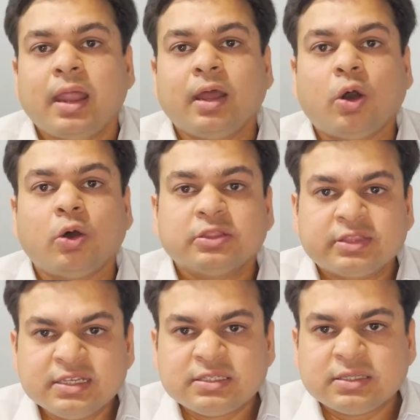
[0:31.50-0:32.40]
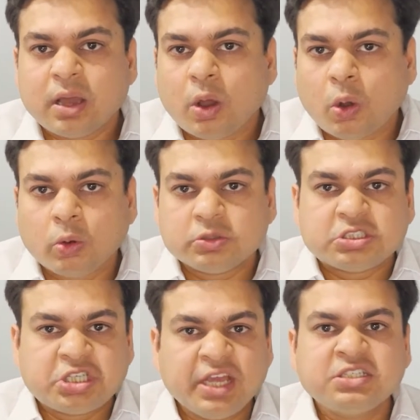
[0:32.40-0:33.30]
Now this
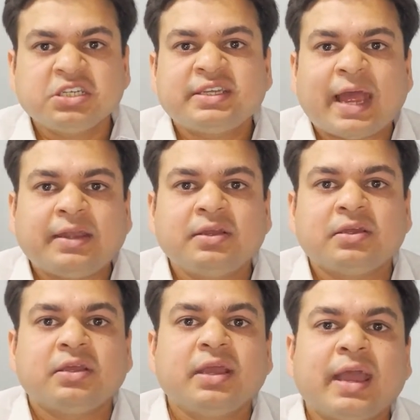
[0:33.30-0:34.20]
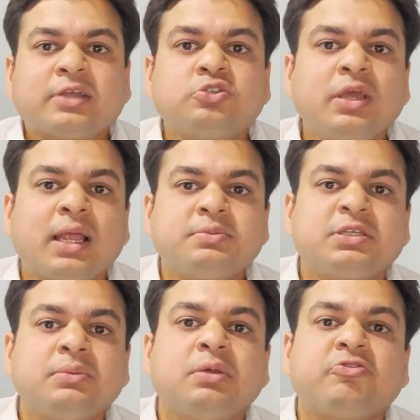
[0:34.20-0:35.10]
change in category actually helps
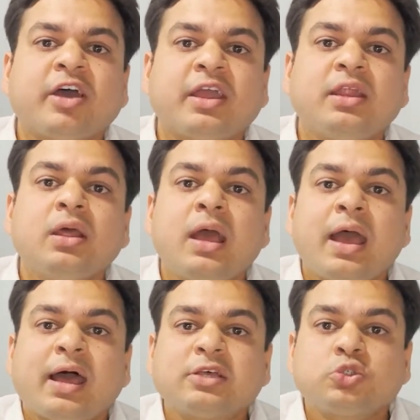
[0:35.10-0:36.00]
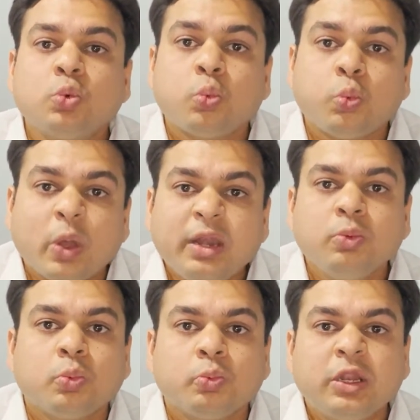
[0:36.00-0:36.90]
them define as to
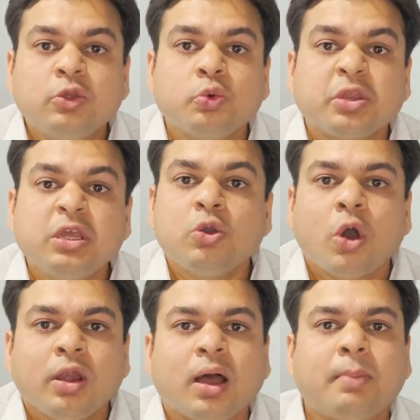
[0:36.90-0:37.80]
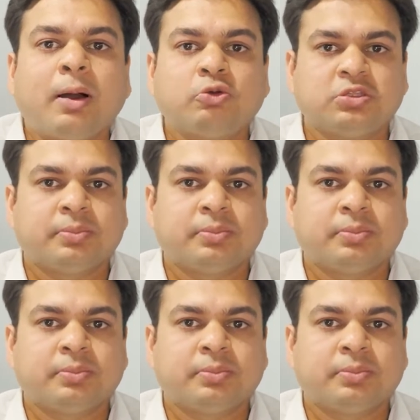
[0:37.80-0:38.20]
when will you recall about the